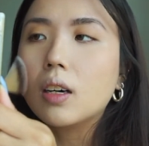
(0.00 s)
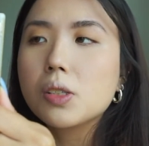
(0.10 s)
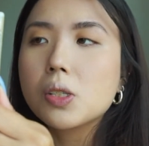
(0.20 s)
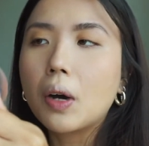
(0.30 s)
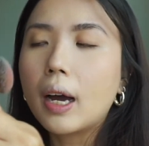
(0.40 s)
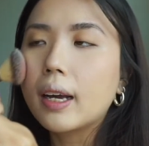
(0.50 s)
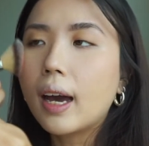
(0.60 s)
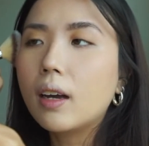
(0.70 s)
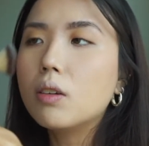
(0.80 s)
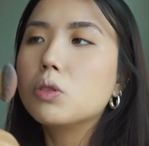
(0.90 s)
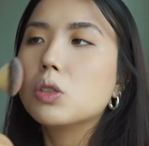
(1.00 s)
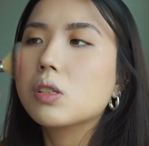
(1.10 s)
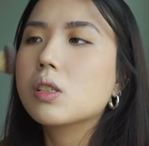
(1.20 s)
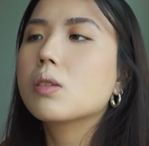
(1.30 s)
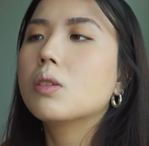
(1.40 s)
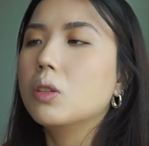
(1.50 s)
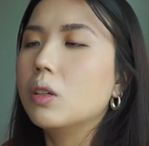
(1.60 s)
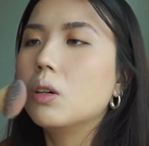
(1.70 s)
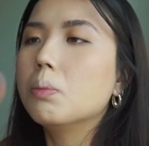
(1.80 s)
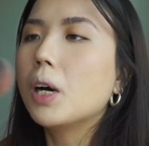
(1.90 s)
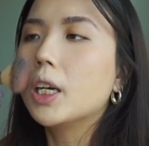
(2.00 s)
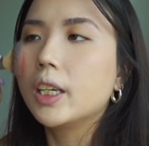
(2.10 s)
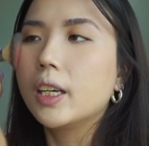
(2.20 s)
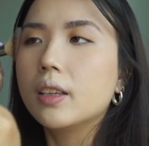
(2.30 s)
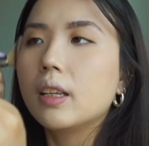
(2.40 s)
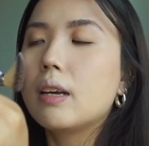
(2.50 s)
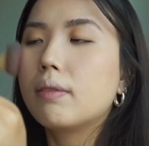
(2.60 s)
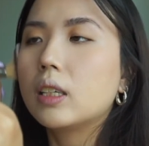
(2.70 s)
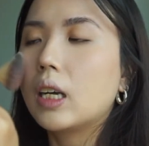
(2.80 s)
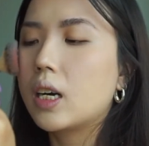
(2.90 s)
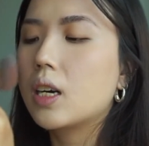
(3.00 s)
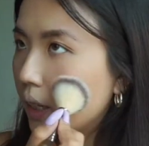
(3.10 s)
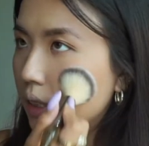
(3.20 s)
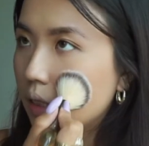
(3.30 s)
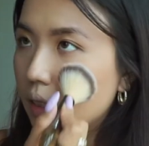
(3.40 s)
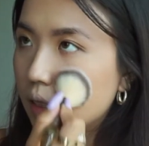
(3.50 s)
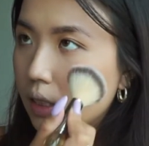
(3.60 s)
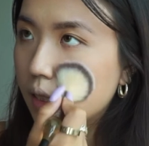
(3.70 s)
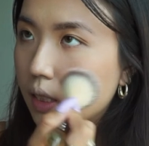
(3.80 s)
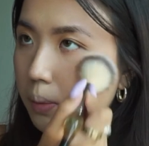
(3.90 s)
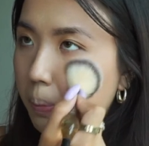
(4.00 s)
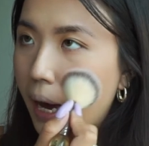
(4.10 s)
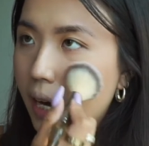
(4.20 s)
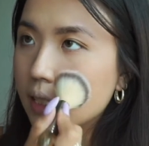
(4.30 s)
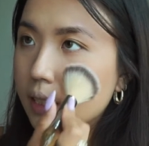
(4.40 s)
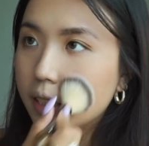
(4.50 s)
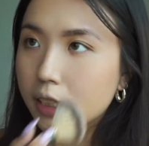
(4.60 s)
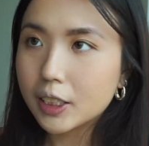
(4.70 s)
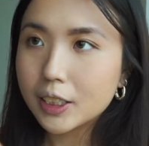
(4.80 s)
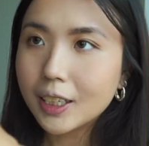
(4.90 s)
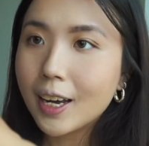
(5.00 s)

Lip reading: So I kind of just, bought it and leave it there. This past year,